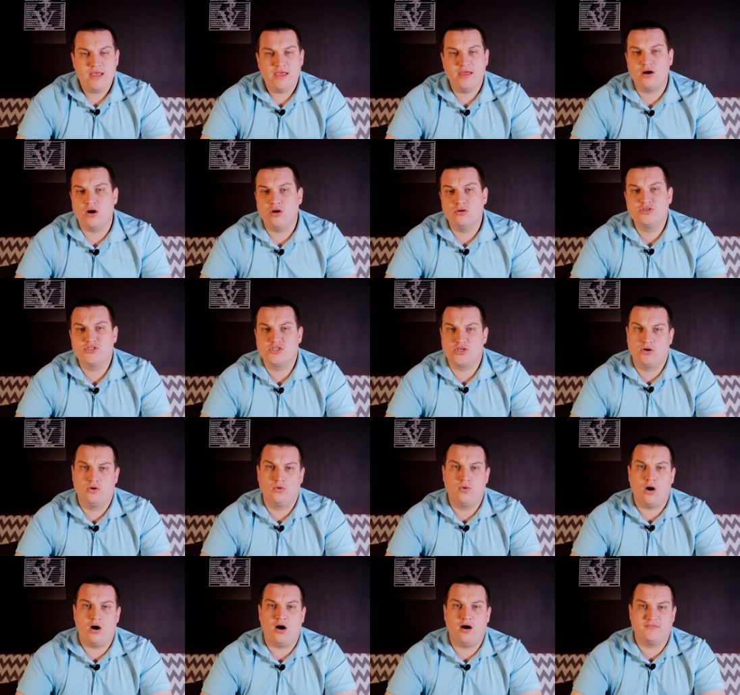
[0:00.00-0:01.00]
It
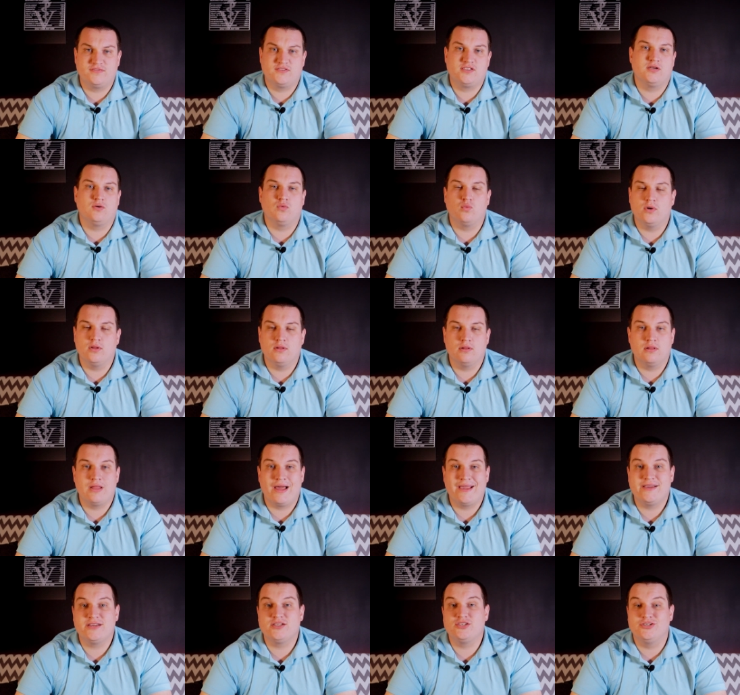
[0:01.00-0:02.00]
also often will
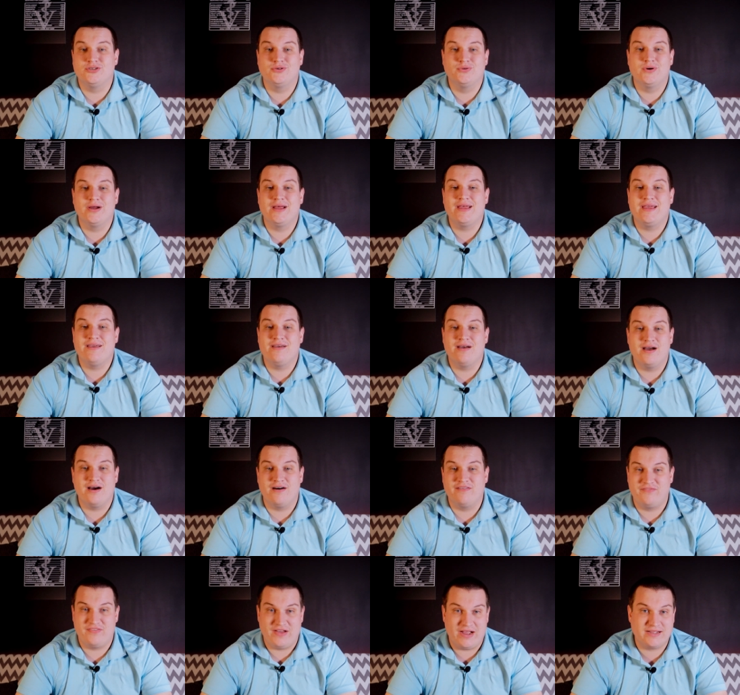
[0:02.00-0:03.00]
like to
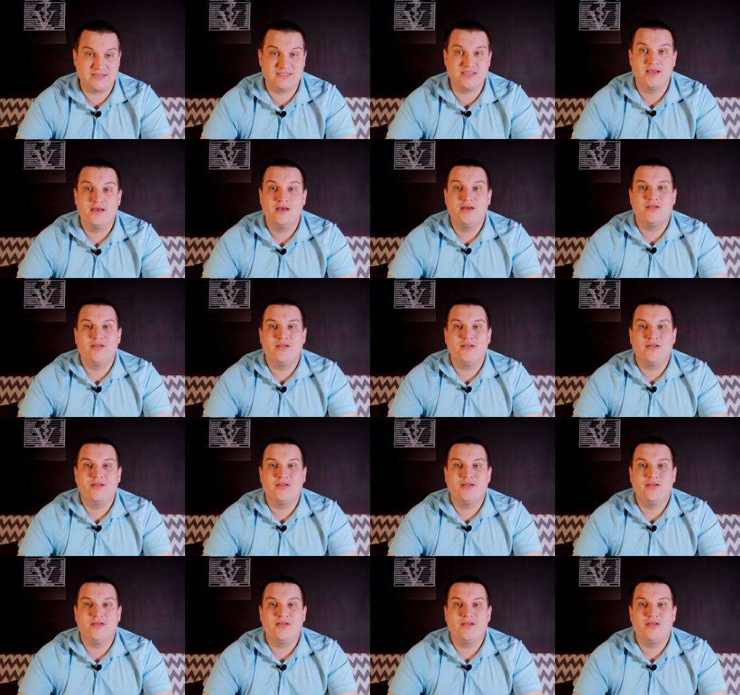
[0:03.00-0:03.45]
affect